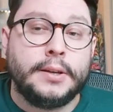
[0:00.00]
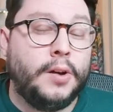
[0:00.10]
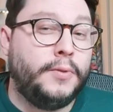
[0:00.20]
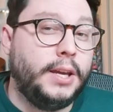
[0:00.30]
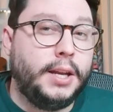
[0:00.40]

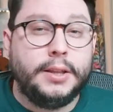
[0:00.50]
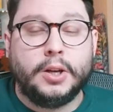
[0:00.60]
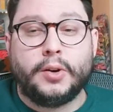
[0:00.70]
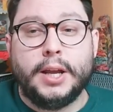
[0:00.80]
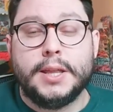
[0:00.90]
of getting the
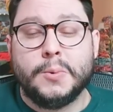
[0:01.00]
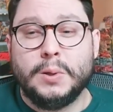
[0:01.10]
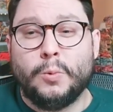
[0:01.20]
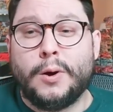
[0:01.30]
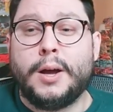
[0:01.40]
grade that
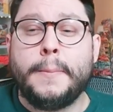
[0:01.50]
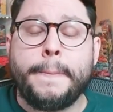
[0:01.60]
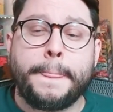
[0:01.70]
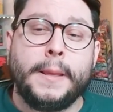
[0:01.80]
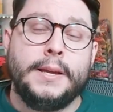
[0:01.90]
we want.
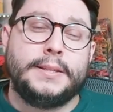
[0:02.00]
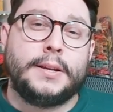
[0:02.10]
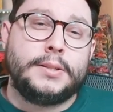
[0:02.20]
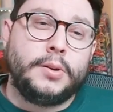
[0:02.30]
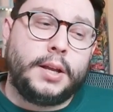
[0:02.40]
It's
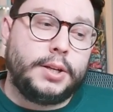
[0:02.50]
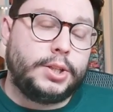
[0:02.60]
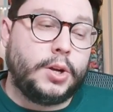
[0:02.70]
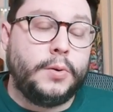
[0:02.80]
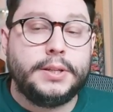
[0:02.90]
also going to
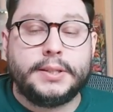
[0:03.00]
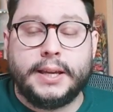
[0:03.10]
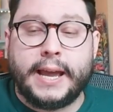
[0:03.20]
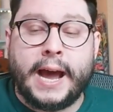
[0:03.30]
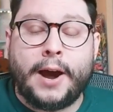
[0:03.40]
show us
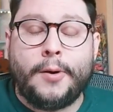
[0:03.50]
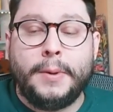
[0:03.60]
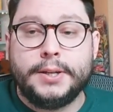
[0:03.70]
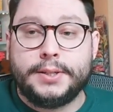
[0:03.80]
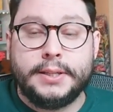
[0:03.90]
like how
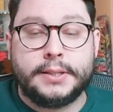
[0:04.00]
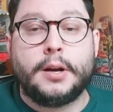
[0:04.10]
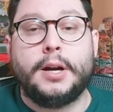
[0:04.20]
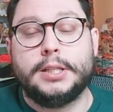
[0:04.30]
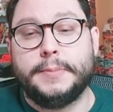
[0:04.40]
much this
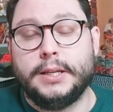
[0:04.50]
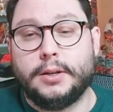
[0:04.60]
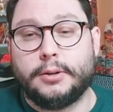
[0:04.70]
card is being